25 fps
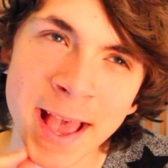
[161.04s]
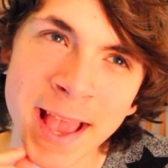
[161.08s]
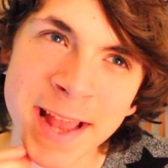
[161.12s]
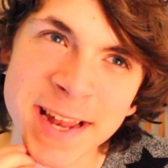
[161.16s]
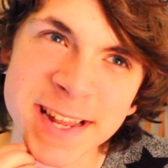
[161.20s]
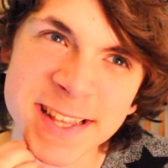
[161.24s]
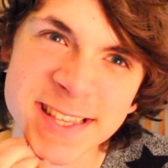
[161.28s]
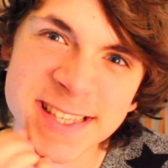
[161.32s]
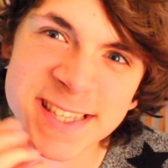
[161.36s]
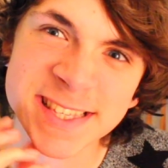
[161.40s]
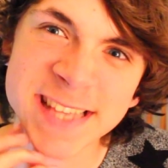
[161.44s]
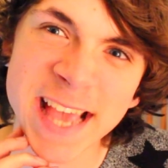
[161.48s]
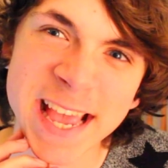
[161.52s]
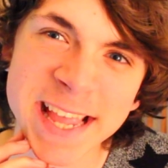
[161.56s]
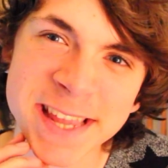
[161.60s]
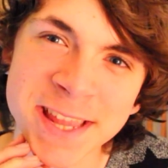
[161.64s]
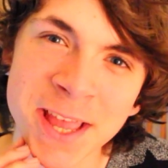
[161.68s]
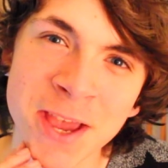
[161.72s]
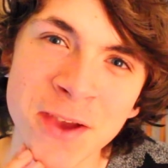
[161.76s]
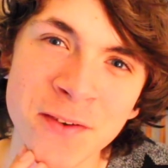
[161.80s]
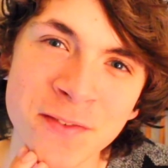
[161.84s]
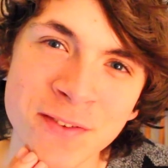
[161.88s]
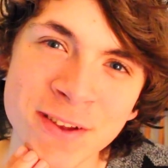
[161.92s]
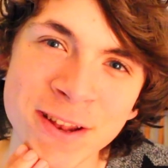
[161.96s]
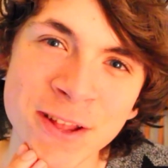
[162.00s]
and it stayed
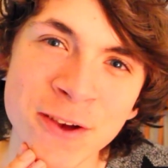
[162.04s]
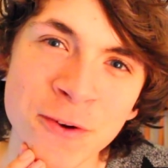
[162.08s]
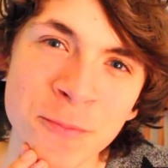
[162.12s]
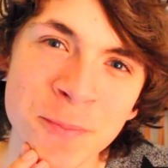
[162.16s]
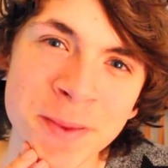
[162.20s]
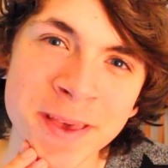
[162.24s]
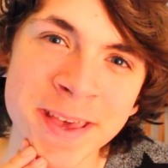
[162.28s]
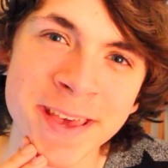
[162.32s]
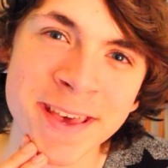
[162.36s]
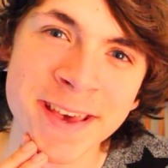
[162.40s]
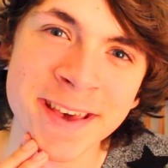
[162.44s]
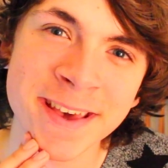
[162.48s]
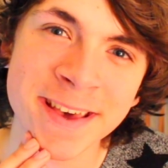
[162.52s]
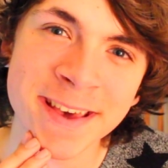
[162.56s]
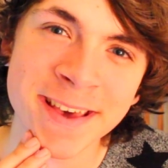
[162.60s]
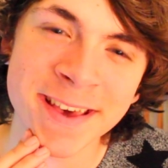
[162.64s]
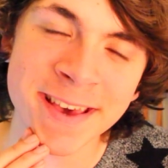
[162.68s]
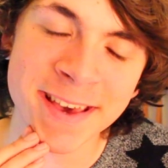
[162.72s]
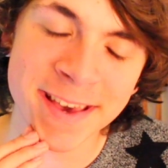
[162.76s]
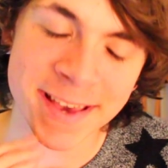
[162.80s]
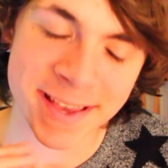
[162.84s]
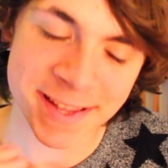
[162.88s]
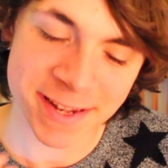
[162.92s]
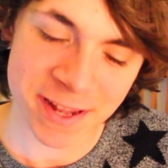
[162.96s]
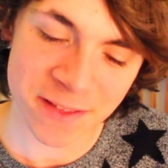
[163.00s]
there for a little bit,
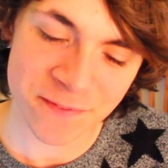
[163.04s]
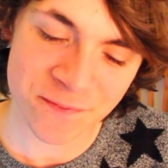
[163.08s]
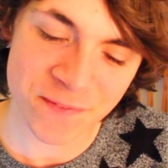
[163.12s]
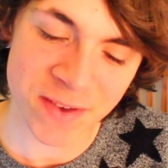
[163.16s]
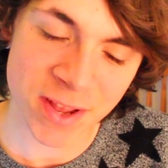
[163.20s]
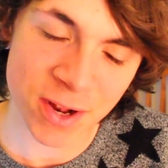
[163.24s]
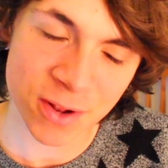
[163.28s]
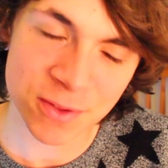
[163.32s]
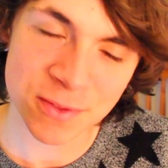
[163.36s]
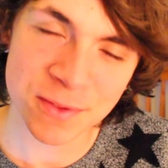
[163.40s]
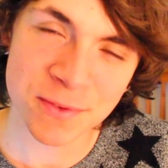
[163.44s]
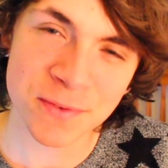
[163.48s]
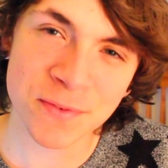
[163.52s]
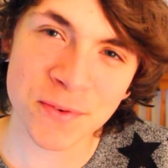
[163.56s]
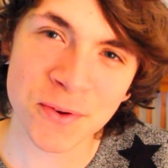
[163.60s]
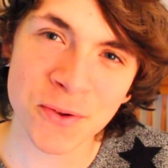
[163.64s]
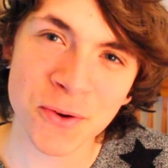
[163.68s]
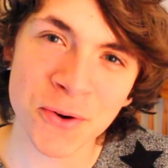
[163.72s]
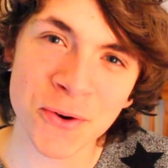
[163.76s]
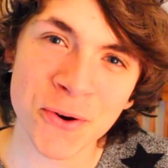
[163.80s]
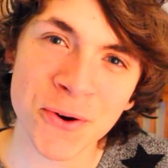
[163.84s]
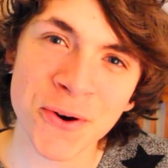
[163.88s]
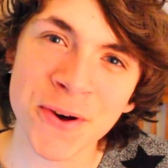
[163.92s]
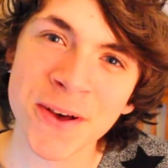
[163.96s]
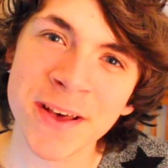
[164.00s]
and then fell on the
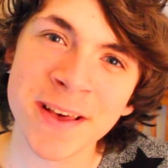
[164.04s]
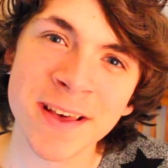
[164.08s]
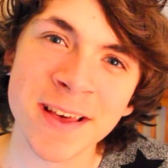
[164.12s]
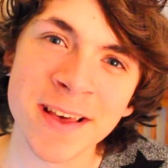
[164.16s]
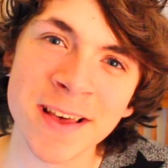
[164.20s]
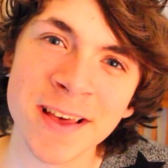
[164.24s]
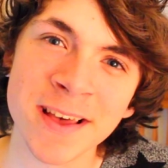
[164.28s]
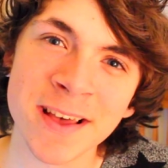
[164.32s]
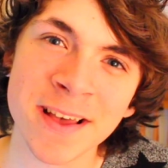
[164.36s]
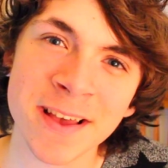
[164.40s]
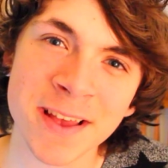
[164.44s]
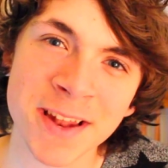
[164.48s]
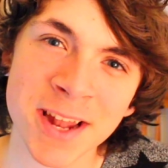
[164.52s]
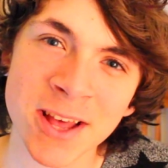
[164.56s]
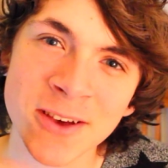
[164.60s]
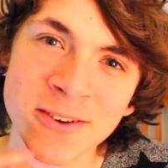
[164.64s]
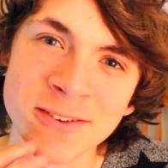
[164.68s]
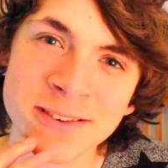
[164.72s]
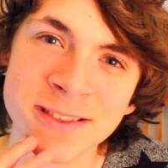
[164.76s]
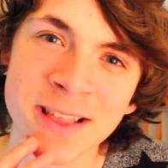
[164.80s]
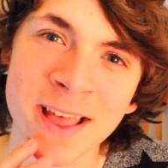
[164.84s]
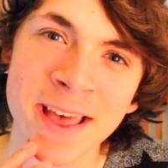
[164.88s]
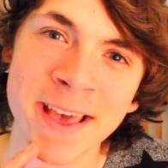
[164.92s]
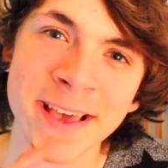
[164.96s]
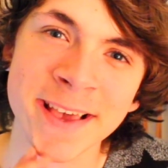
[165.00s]
floor, and I
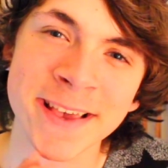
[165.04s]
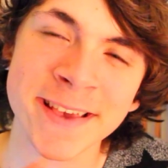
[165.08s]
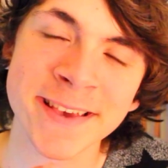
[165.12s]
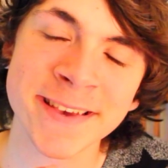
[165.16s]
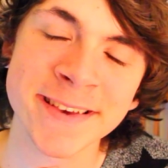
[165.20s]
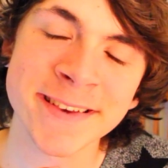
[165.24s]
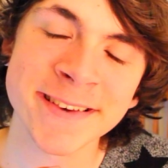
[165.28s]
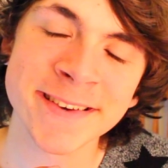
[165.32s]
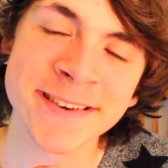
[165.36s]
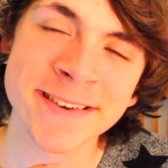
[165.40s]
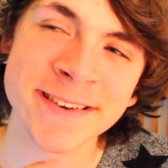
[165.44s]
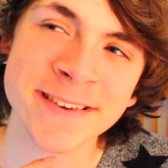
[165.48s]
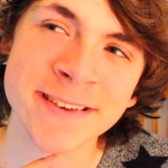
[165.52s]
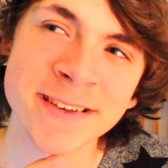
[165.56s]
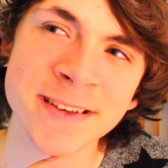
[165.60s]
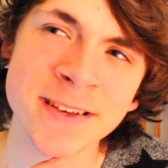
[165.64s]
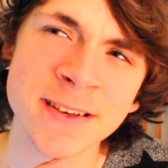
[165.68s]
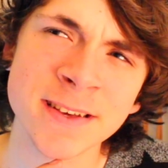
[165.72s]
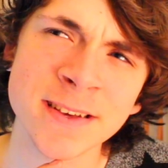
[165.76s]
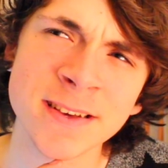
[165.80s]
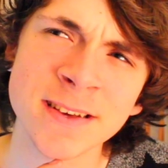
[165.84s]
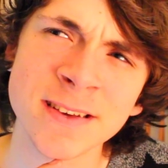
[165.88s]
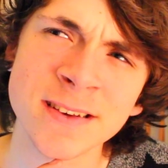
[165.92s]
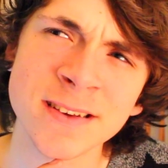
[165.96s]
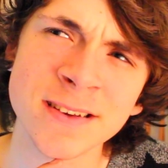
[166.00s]
was like,
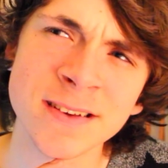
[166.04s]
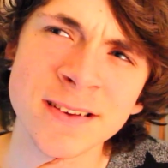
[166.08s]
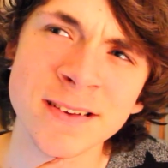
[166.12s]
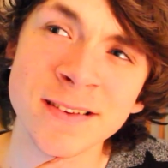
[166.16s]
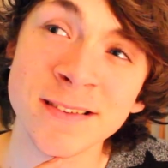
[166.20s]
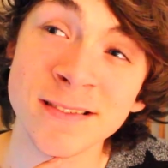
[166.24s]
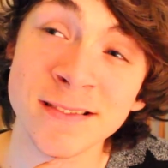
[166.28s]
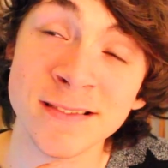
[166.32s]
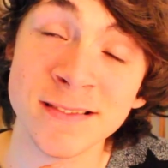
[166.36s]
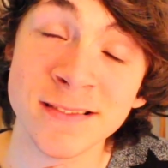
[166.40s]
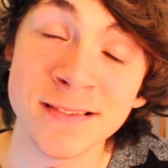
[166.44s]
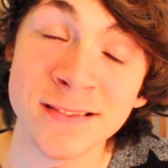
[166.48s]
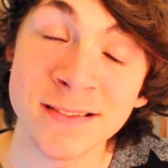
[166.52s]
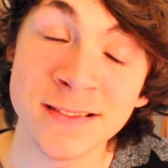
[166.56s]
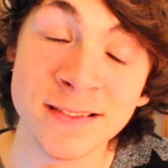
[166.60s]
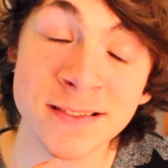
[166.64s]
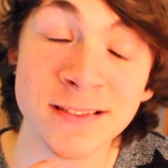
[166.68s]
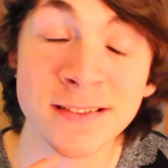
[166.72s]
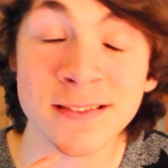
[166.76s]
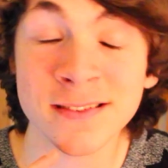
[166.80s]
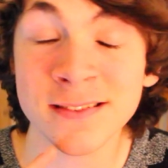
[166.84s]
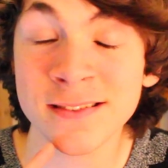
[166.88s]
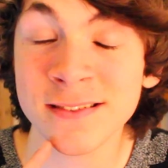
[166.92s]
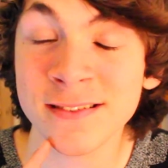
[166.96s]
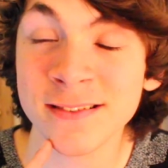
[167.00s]

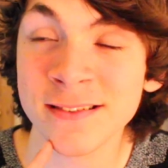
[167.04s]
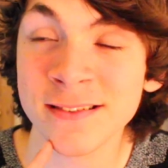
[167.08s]
oh.